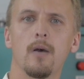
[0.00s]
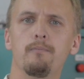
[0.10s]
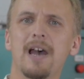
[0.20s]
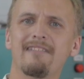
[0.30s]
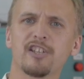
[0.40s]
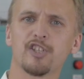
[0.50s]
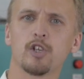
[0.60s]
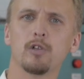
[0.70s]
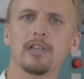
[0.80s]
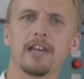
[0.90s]
Bearings
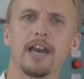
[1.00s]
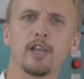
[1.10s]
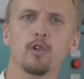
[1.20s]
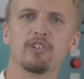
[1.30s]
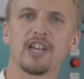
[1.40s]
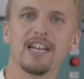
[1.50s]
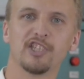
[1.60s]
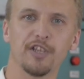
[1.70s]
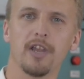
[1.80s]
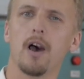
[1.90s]
cooling and
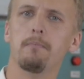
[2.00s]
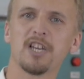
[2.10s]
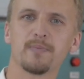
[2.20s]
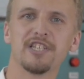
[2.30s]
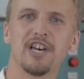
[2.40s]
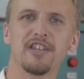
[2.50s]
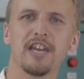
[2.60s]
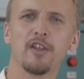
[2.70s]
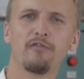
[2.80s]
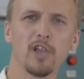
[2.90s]
lubrication must be done
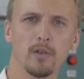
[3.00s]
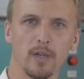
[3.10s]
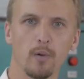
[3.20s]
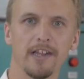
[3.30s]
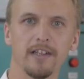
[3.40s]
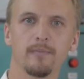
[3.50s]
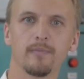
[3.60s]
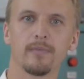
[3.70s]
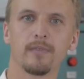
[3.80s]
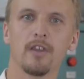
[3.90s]
in the following way.
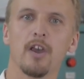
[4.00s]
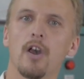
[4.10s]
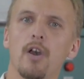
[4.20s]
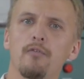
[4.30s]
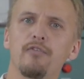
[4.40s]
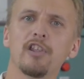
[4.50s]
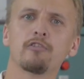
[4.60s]
Fill